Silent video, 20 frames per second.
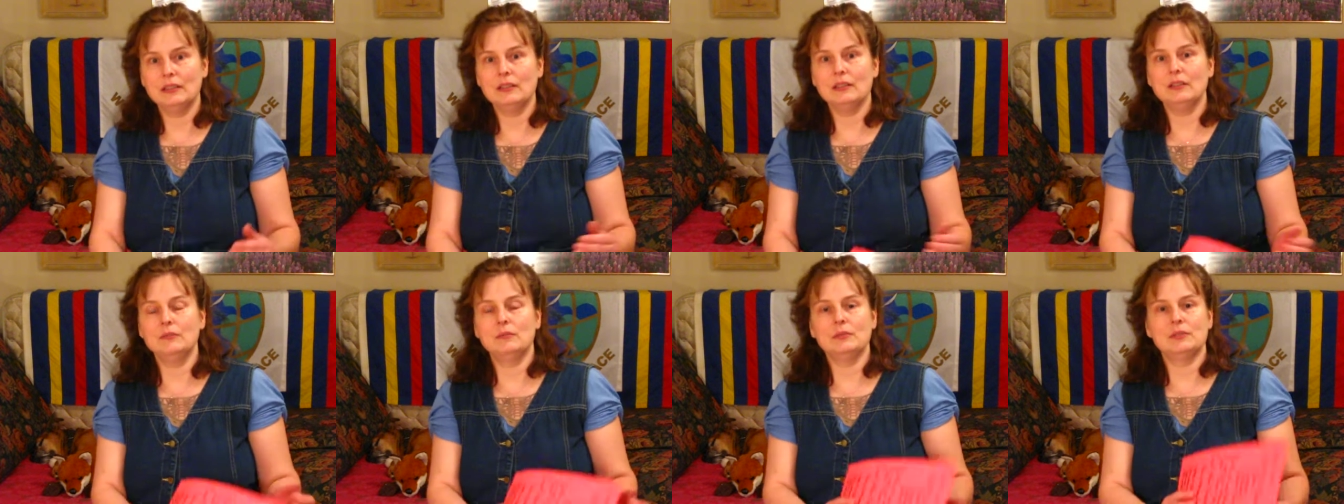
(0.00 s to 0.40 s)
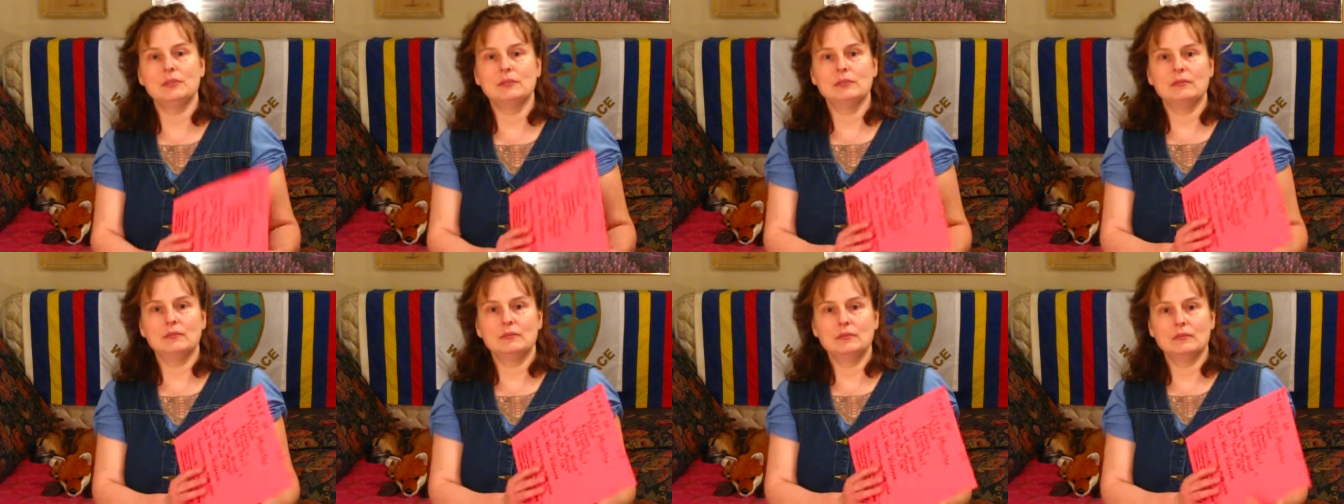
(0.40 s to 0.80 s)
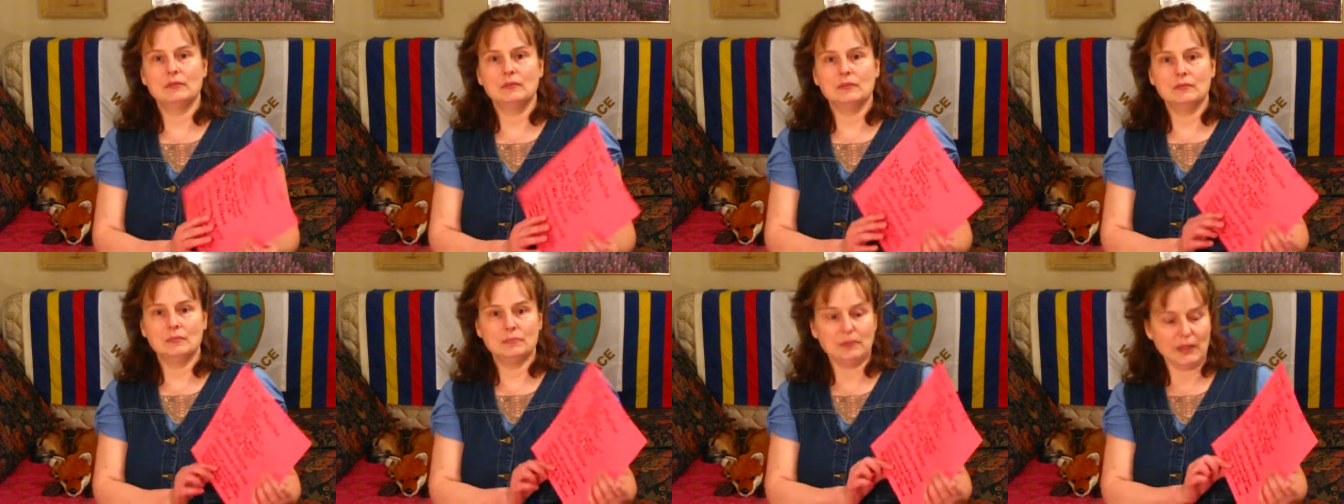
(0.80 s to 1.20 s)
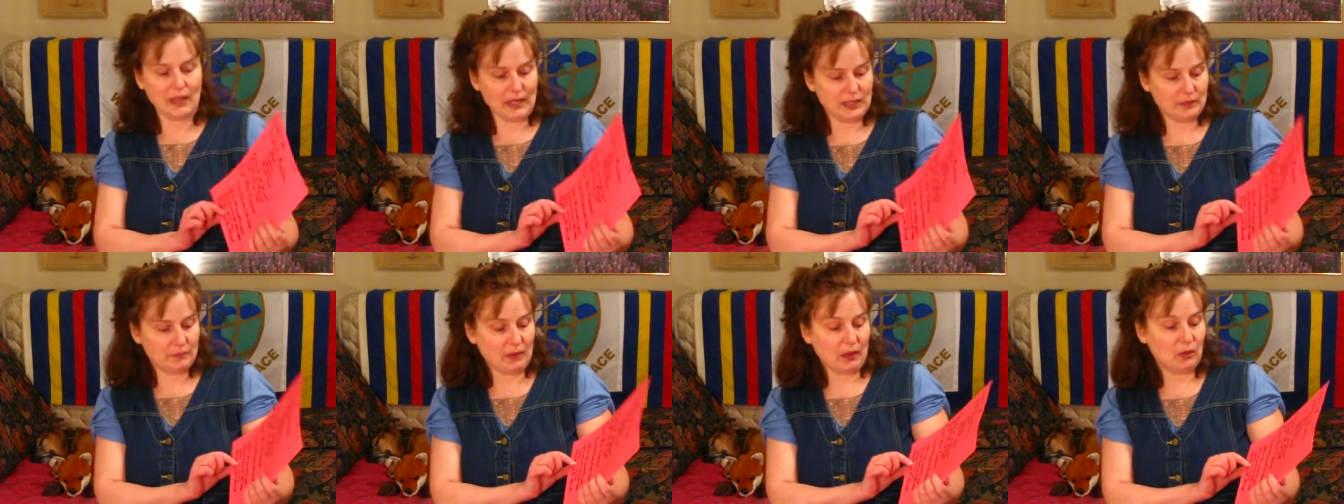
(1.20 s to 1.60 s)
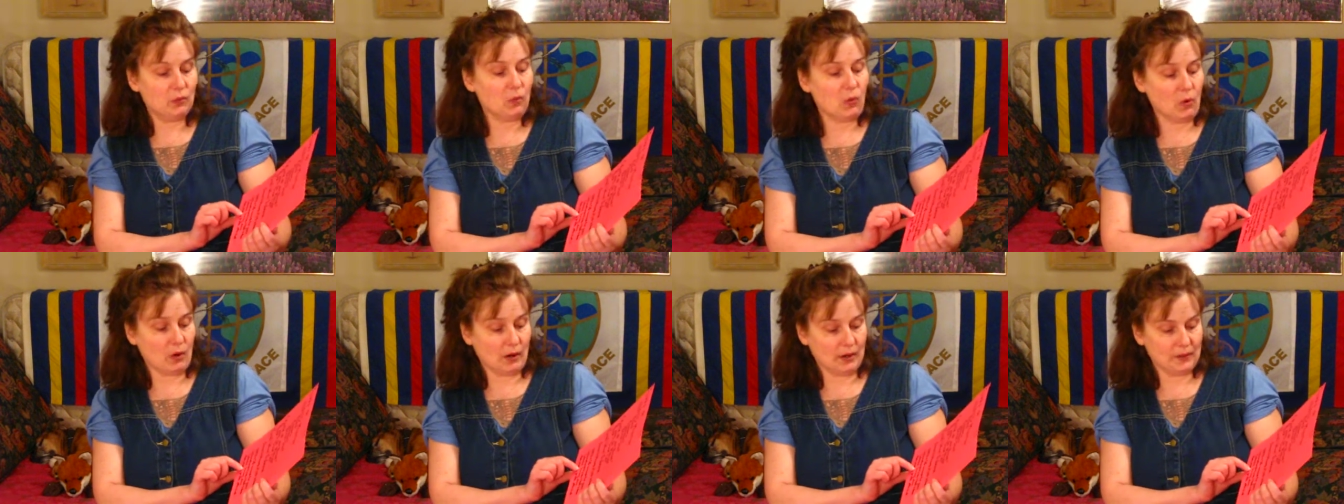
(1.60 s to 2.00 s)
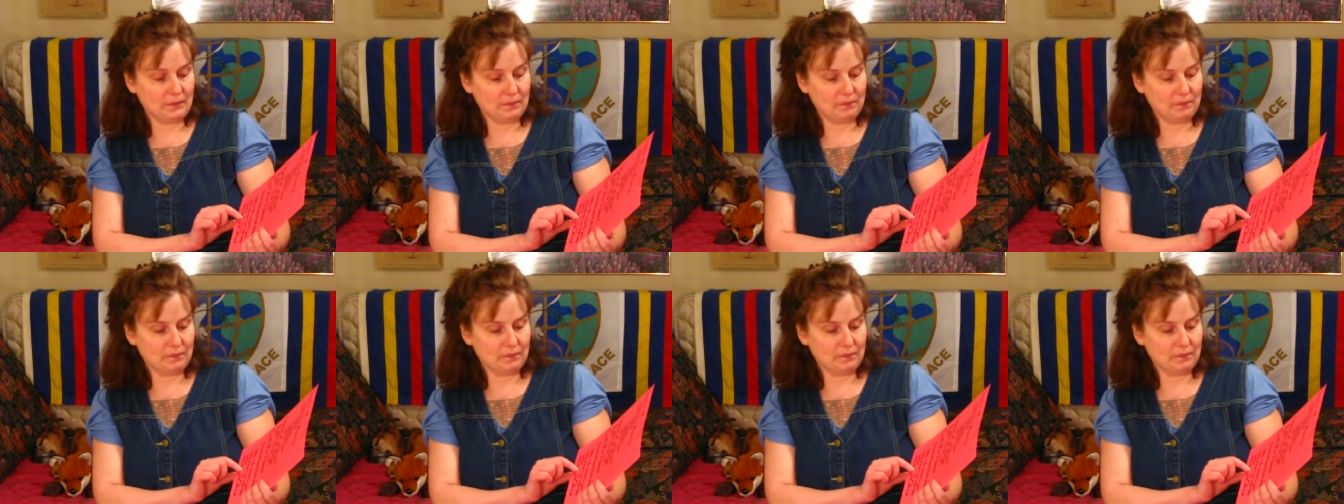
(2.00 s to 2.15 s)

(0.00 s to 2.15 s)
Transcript: It was plagued by war.